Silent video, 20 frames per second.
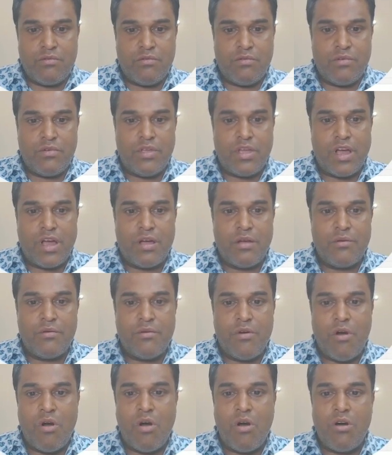yeah,
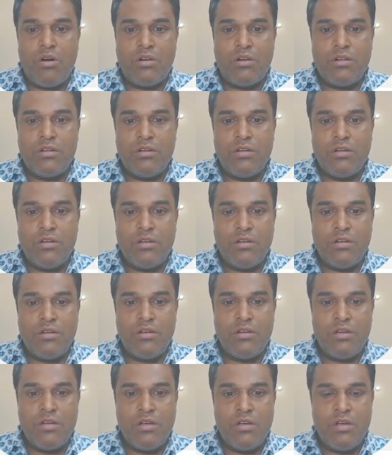or
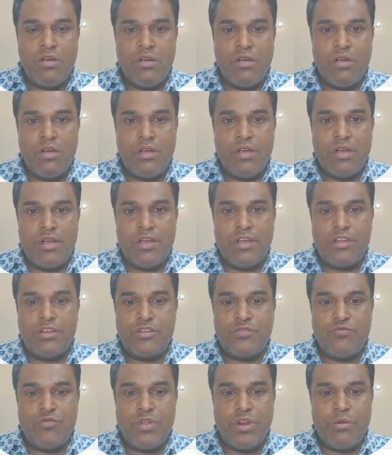
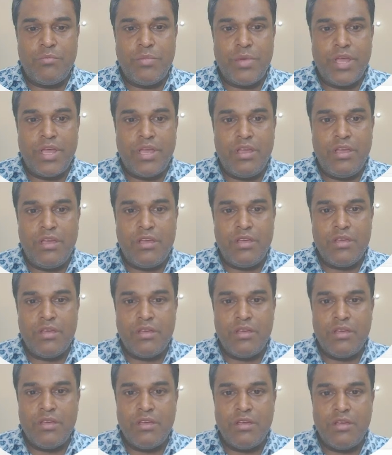it will be
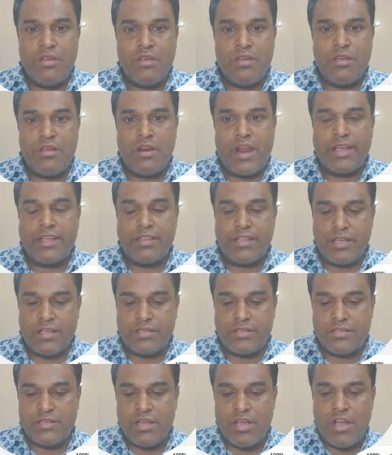like
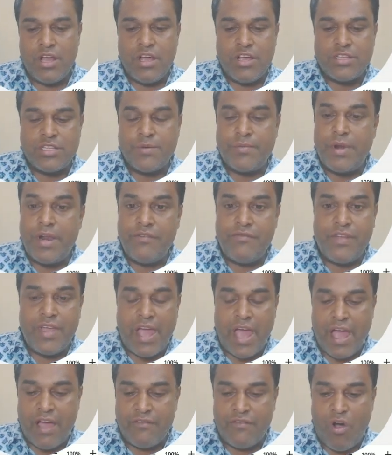this. Similarly, we
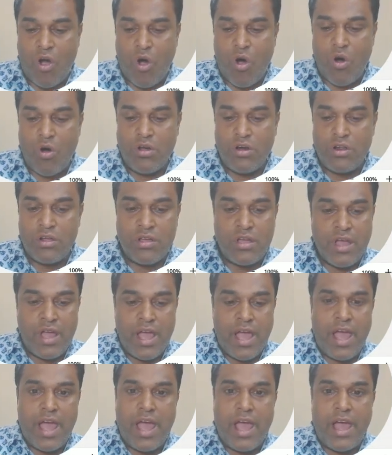have or,
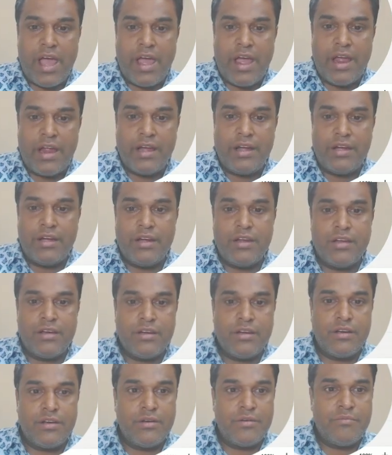and
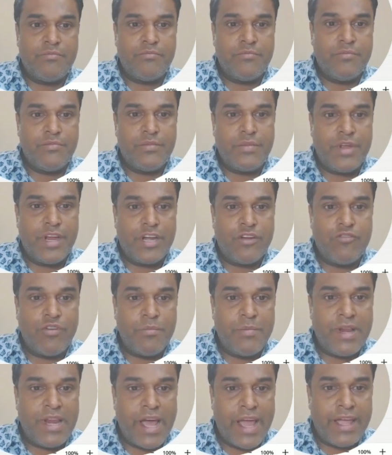it will
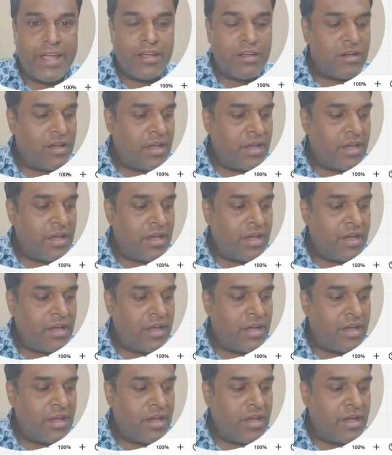be like